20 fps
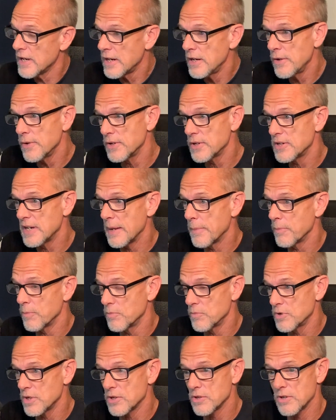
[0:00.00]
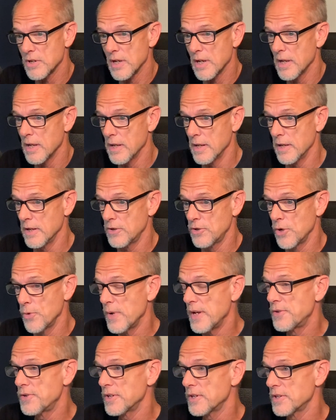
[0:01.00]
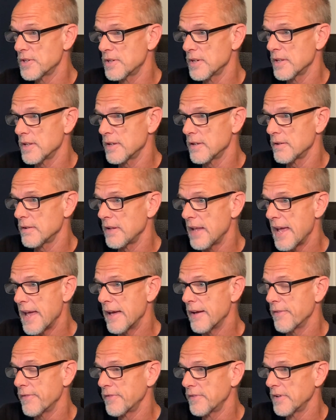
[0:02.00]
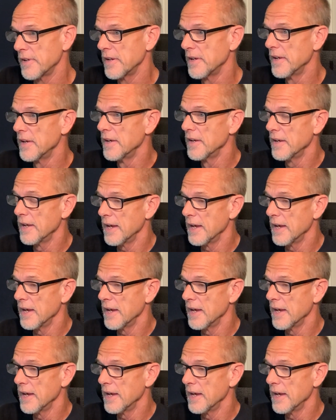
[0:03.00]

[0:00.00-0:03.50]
got to do is step just two inches to the left, mm-hmm.